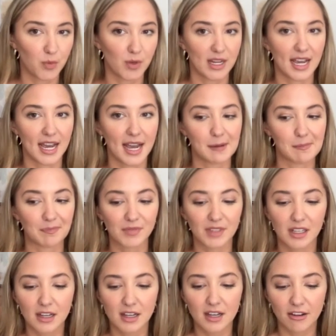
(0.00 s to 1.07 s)
We um
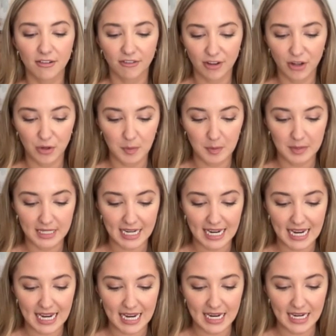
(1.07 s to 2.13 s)
filmed
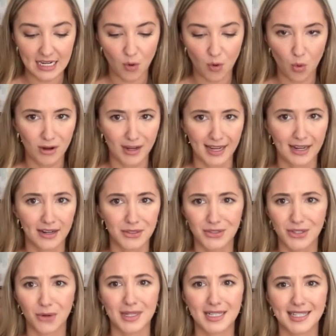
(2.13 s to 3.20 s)
in Oregon.
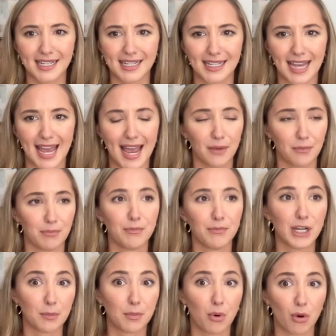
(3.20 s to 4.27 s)
So it's like
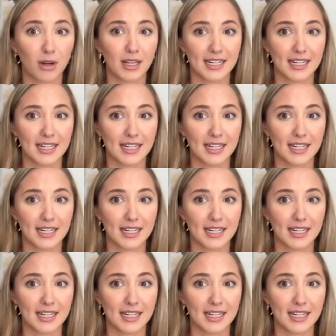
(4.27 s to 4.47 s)
near Portland.